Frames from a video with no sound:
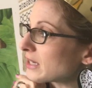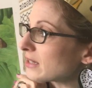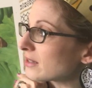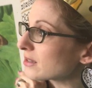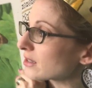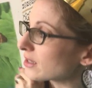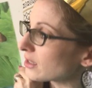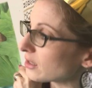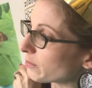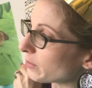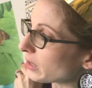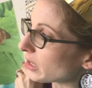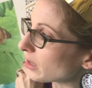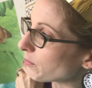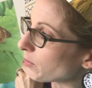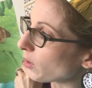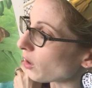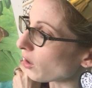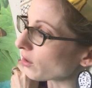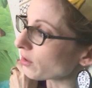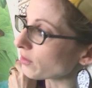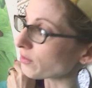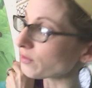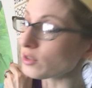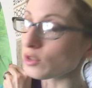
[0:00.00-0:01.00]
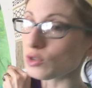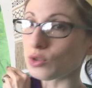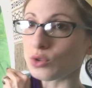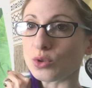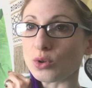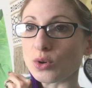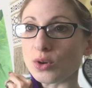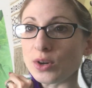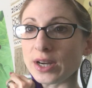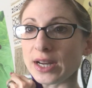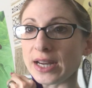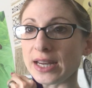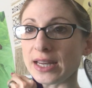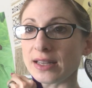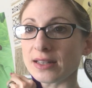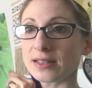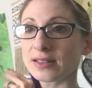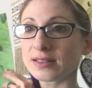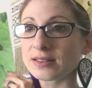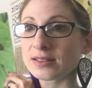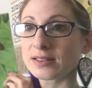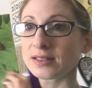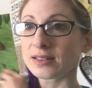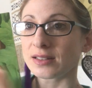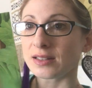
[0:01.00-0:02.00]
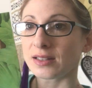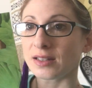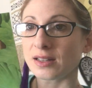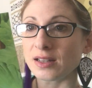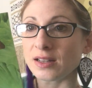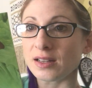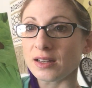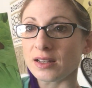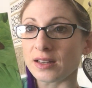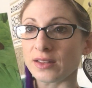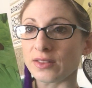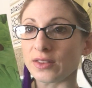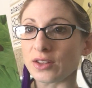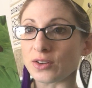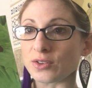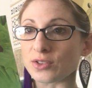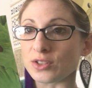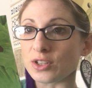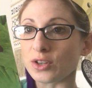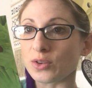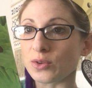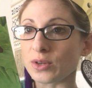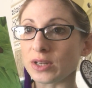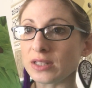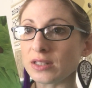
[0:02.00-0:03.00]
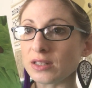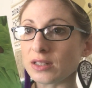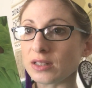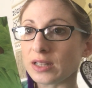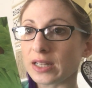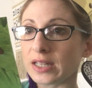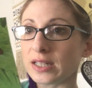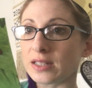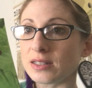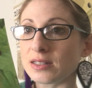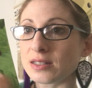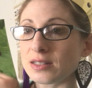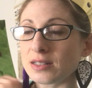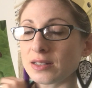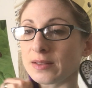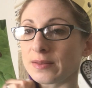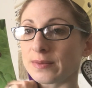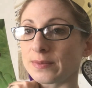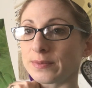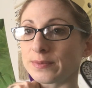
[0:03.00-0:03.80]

is going to be a part of the story? There's a chrysalis.